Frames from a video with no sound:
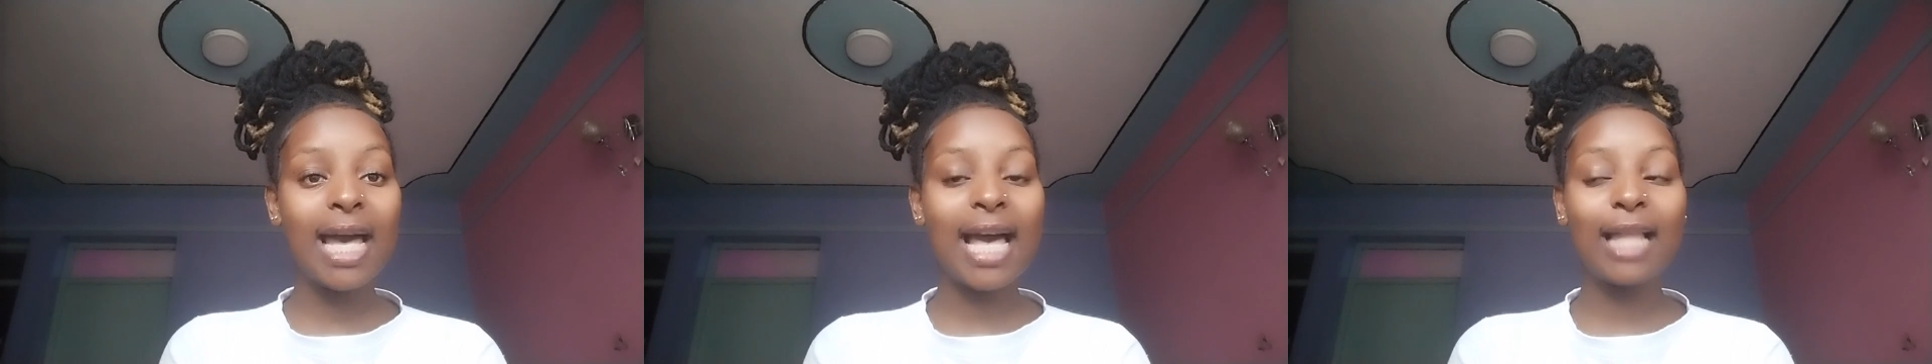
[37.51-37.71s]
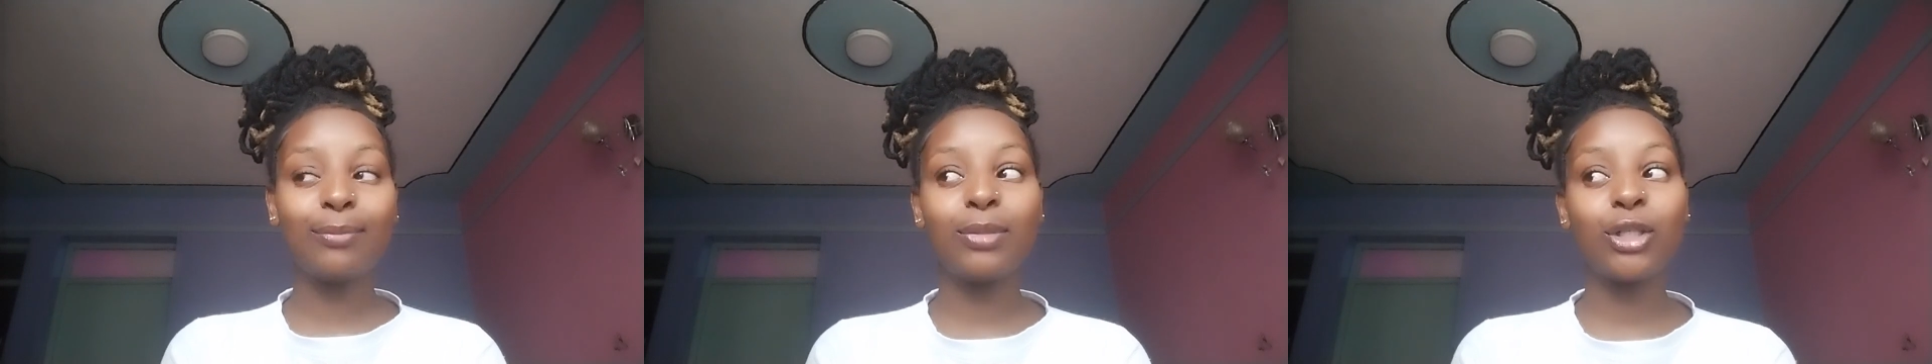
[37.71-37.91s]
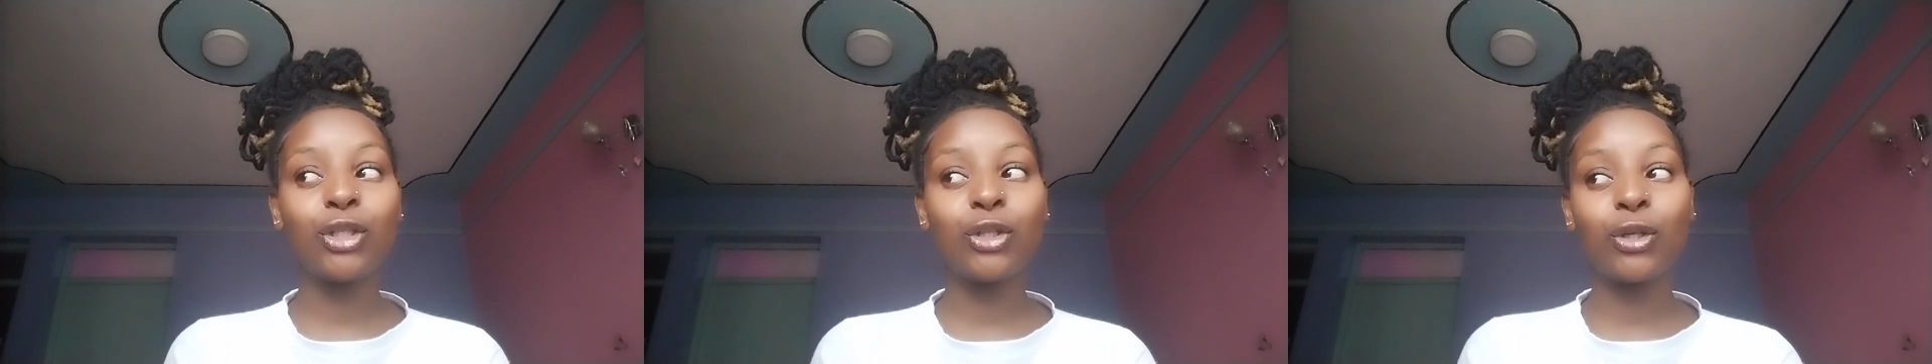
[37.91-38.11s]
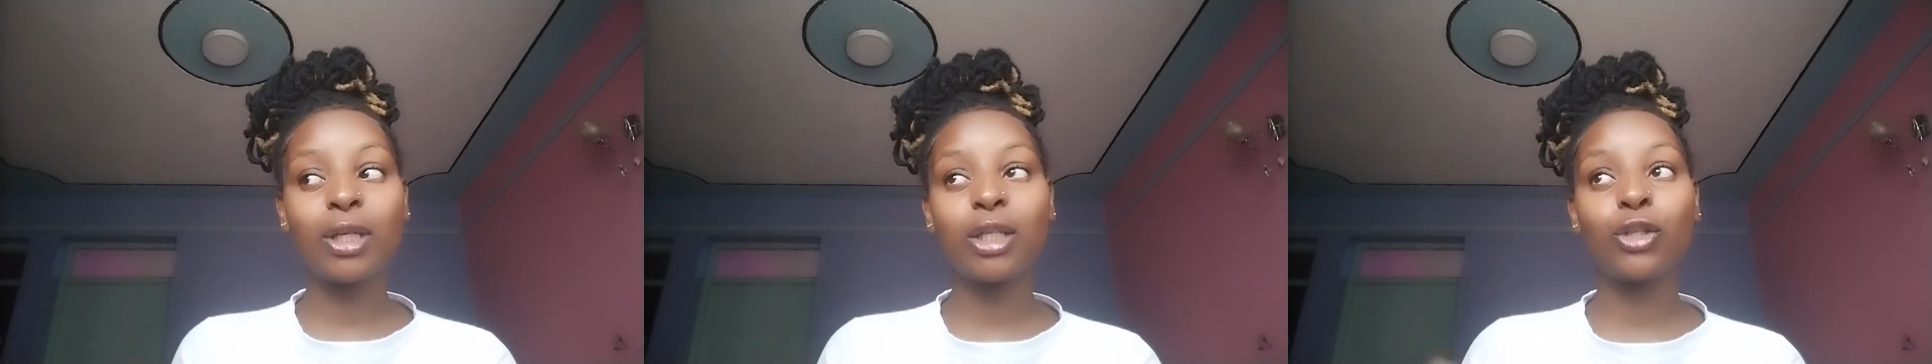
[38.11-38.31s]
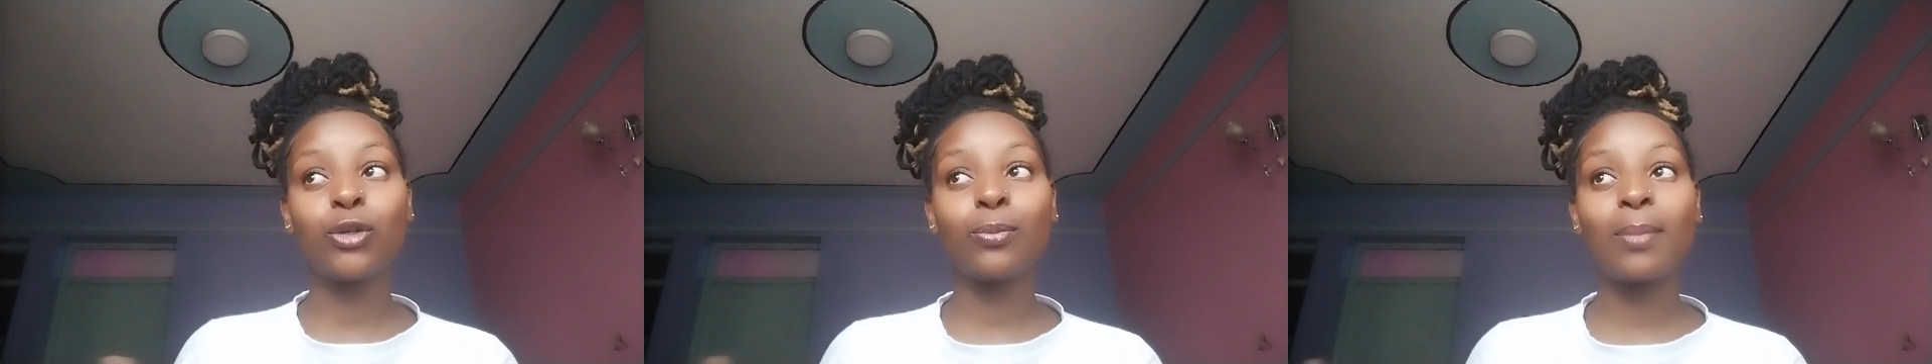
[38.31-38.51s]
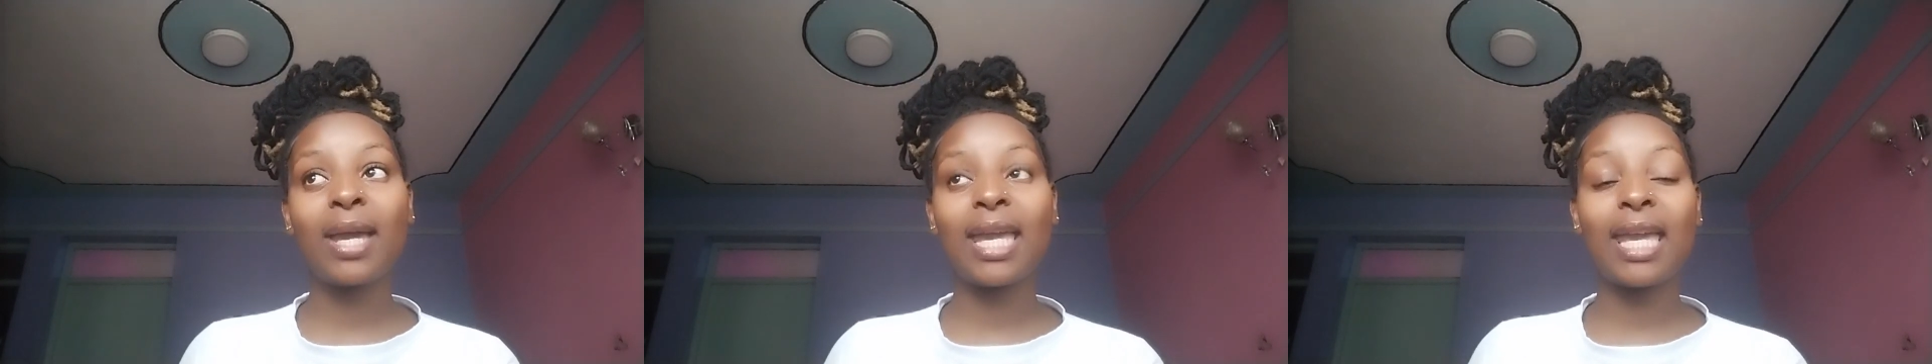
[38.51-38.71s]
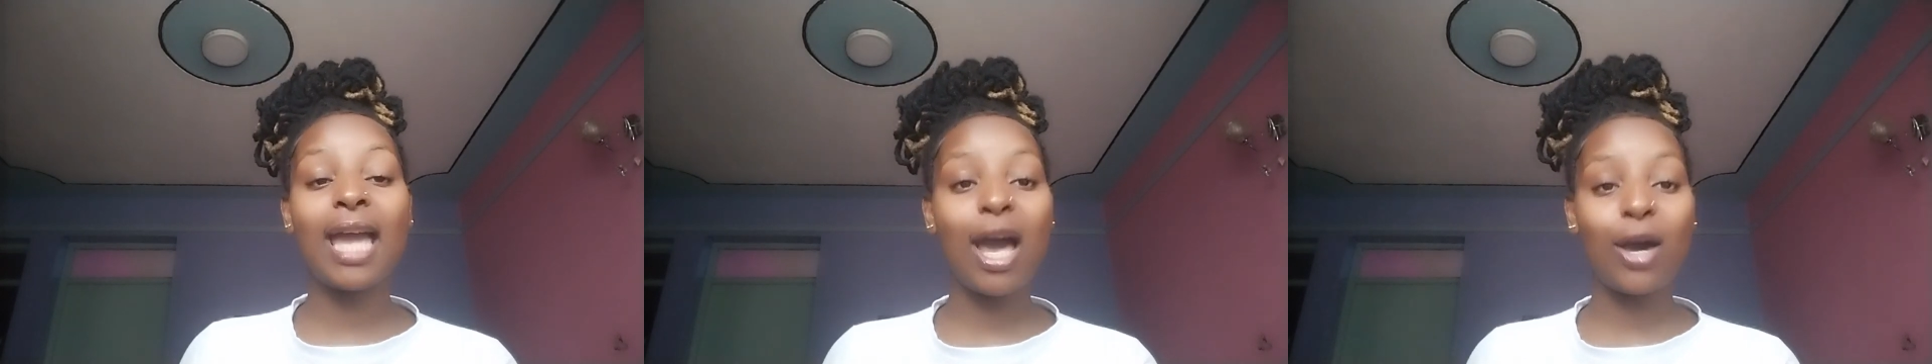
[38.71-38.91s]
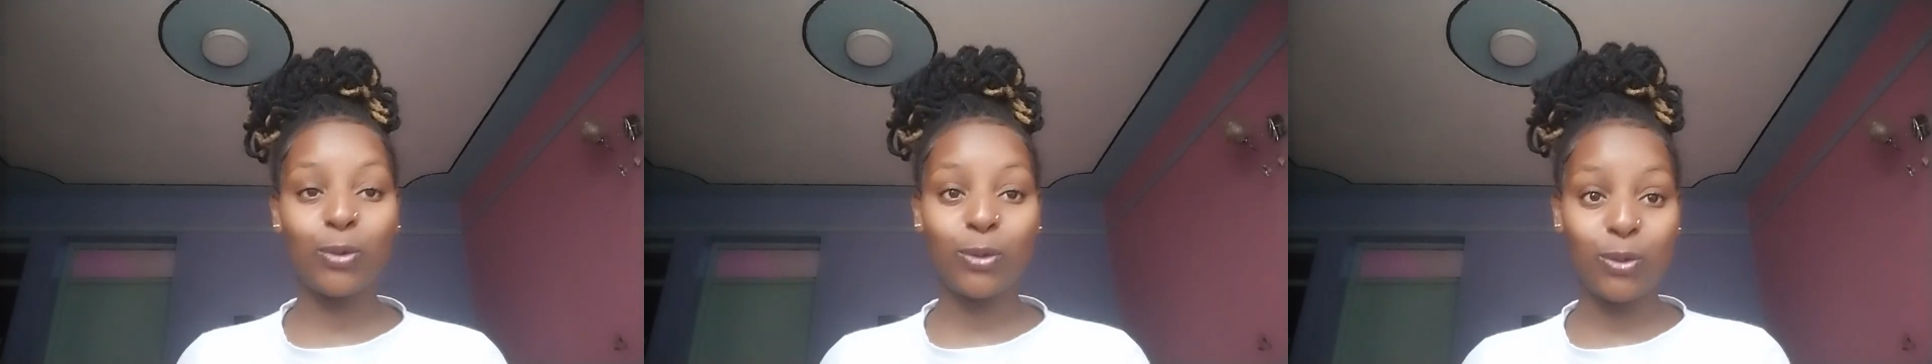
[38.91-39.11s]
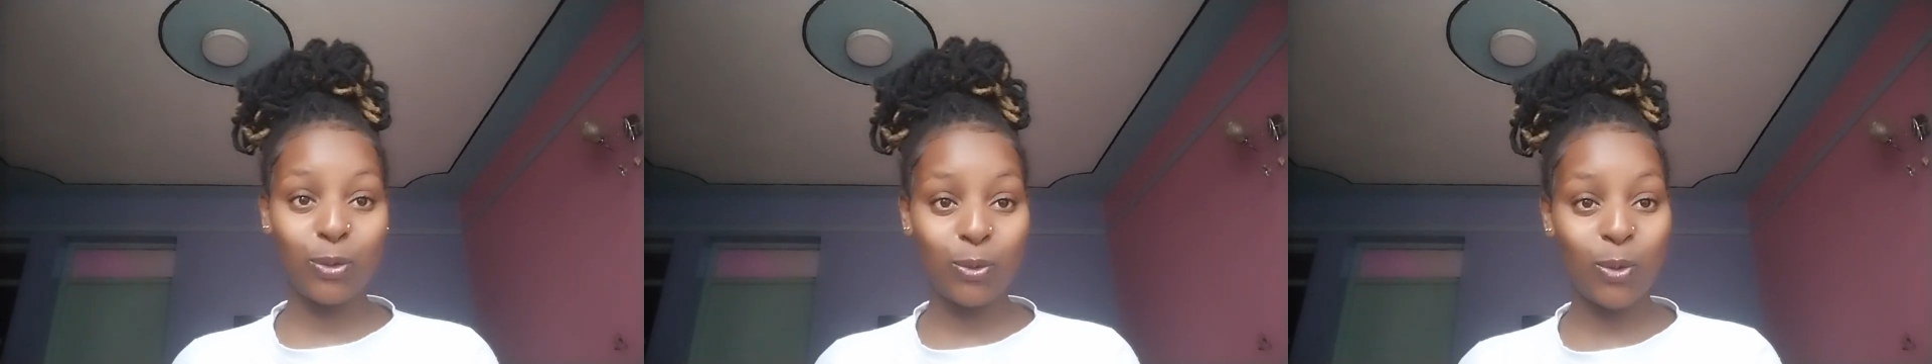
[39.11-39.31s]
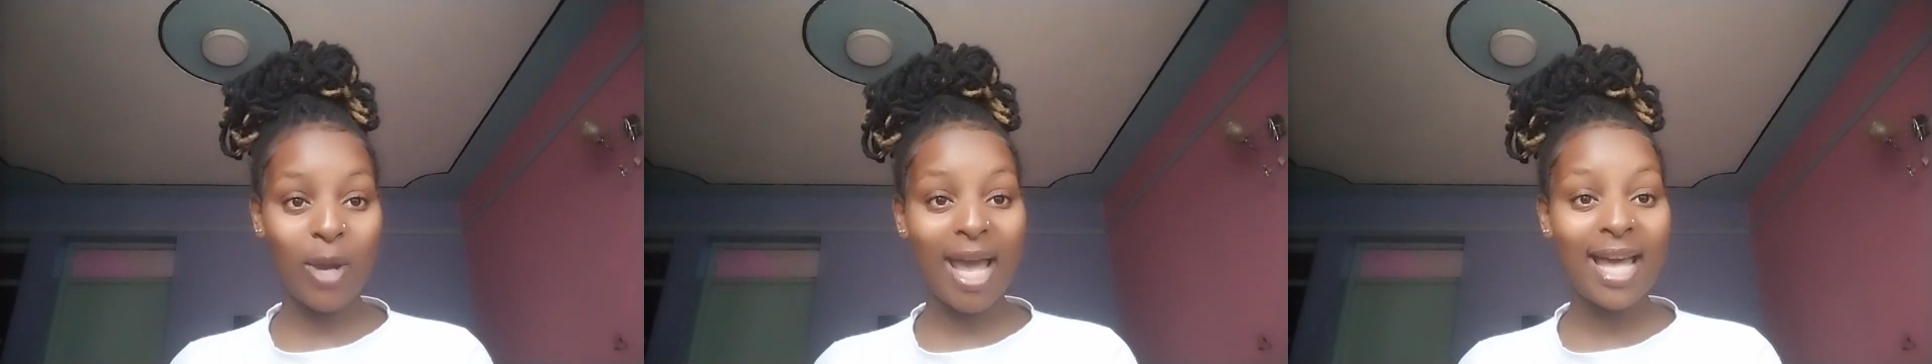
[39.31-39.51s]
I'll be showing you my house
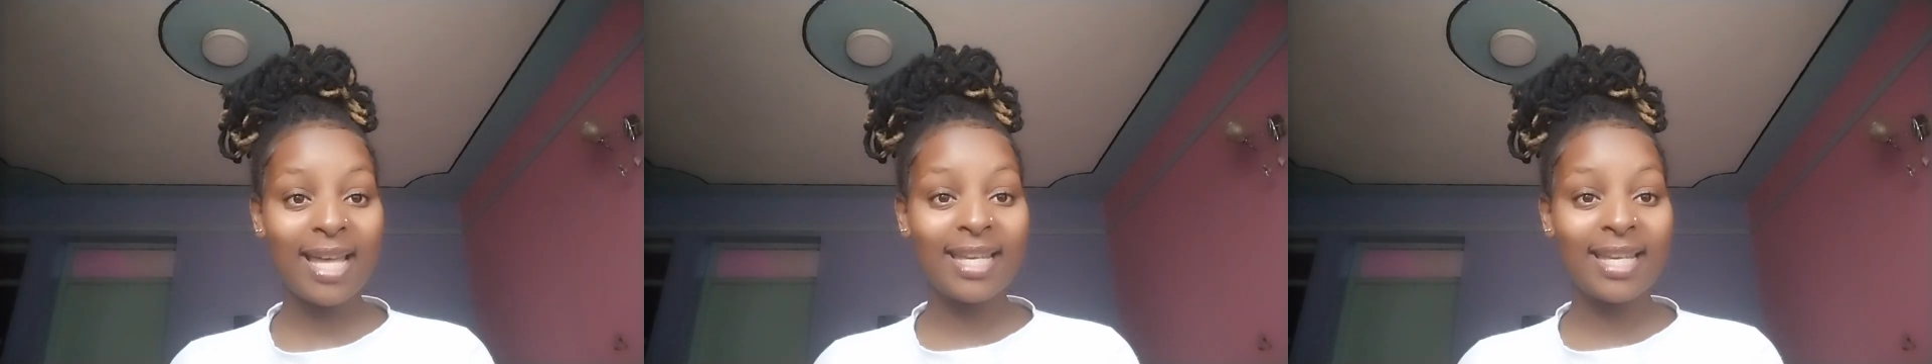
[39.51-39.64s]
tour.